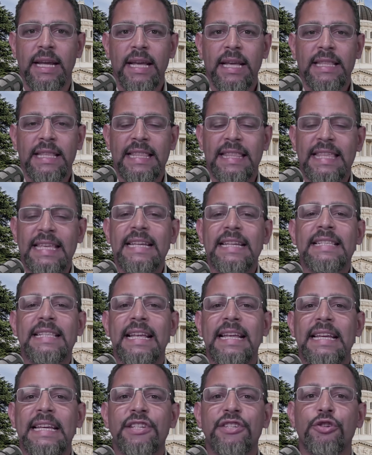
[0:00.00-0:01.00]
the things that
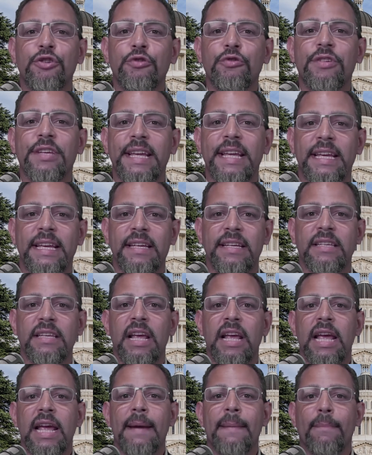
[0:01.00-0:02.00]
he's using his
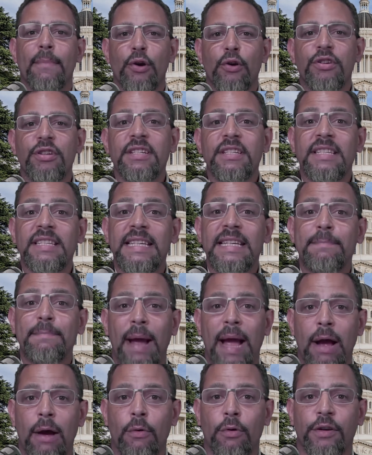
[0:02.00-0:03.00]
emergency
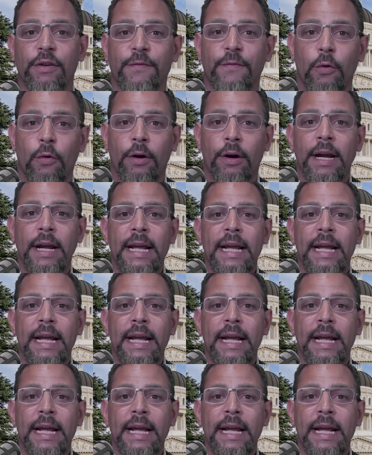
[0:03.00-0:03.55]
powers for,